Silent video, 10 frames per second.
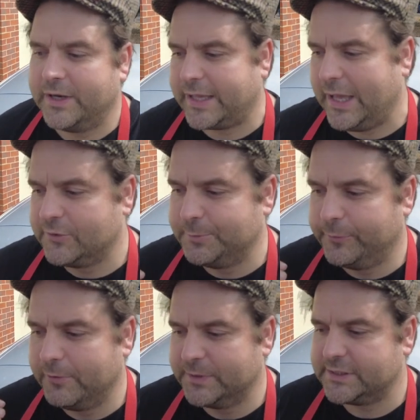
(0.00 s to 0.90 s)
accountable
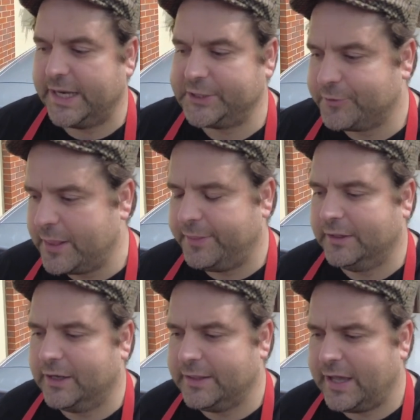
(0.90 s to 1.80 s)
for mistakes or anything
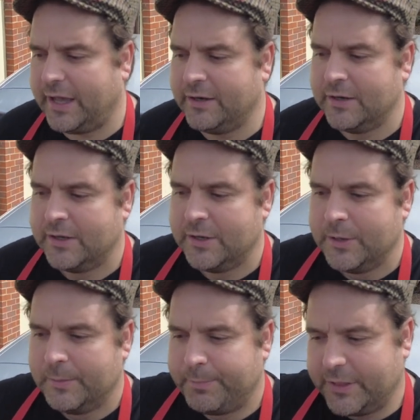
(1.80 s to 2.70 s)
like that.
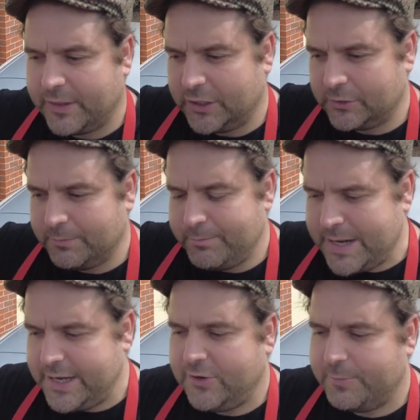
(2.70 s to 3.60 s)
But the
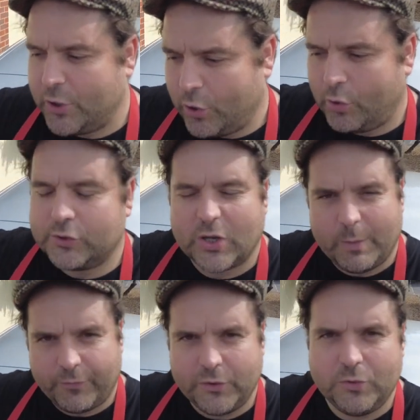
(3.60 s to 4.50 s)
medium and
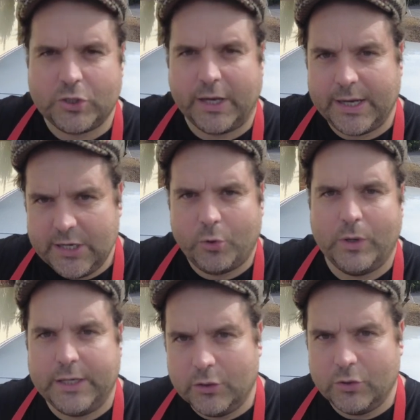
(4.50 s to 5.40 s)
long-term future
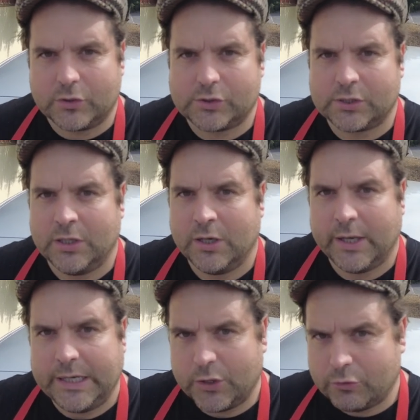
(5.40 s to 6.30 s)
equally looks
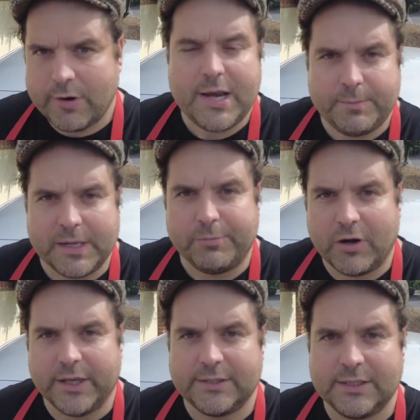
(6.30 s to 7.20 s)
incredibly
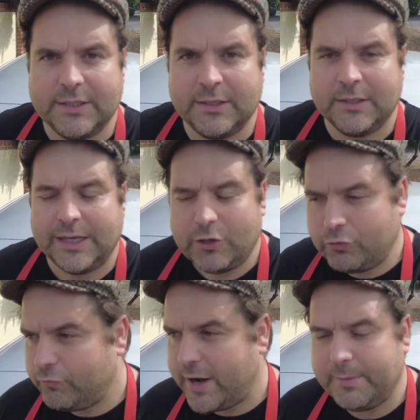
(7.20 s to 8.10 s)
bright.
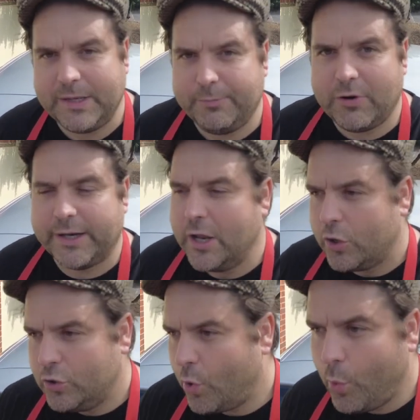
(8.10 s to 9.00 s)
Incredibly bright.
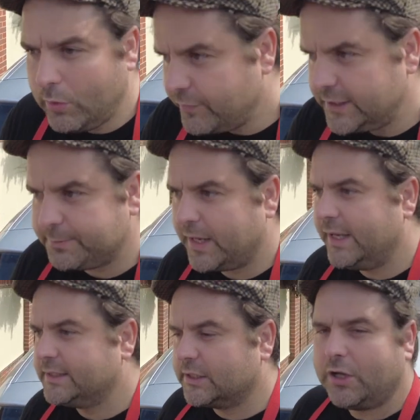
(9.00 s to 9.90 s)
Not all of these
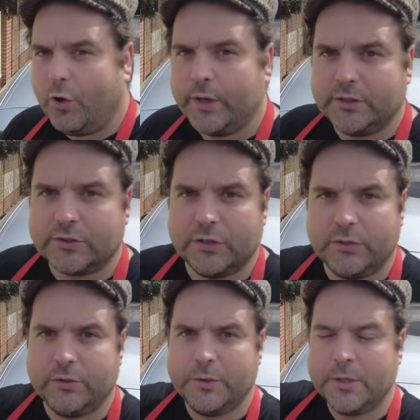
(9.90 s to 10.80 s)
players are going
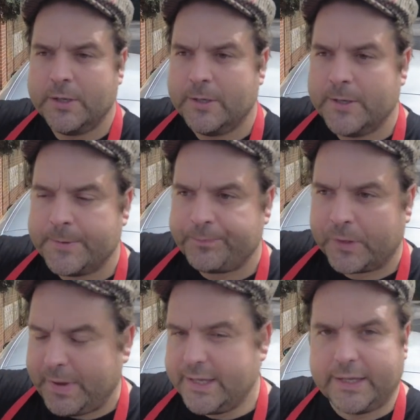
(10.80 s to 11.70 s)
to
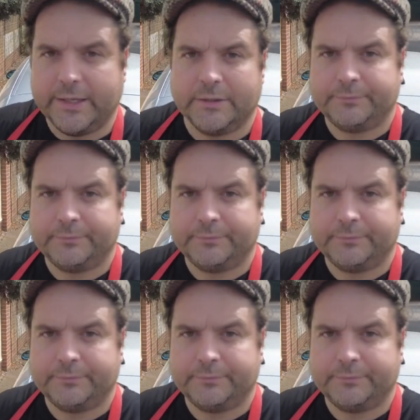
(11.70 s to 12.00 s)
make it.